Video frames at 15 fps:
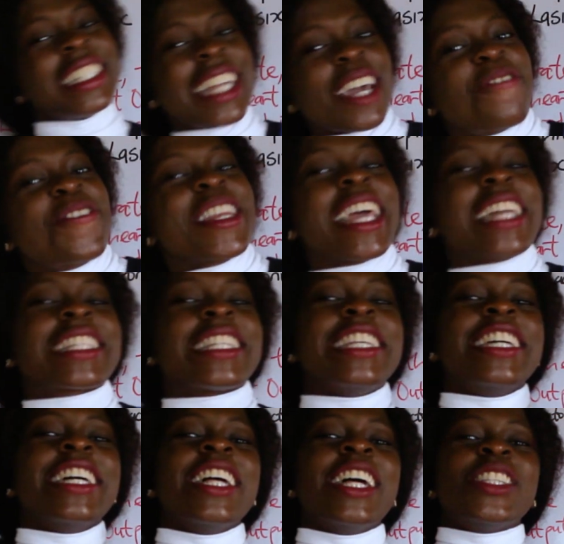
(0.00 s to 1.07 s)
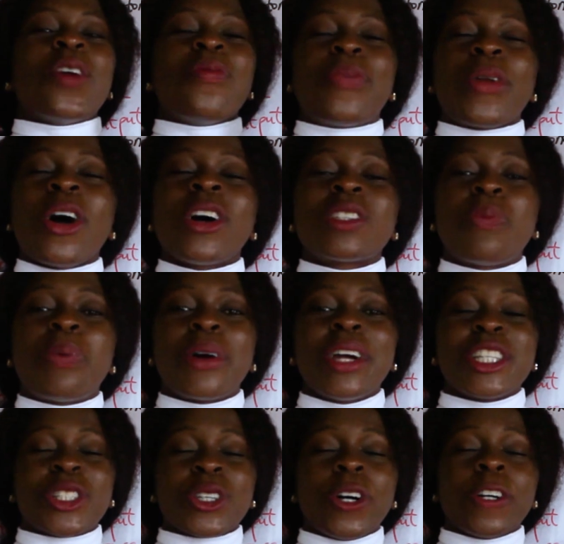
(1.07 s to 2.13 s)
definitely the blood
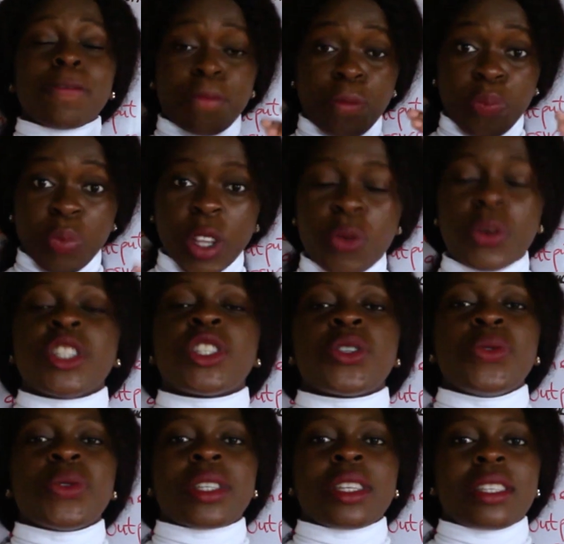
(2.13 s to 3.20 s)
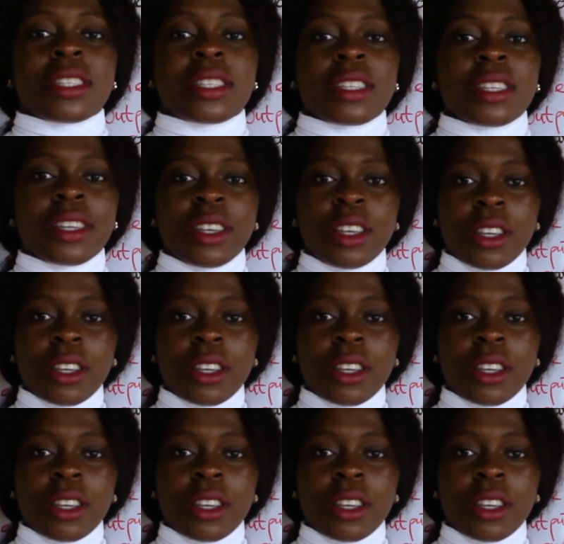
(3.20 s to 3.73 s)
pressure reduces.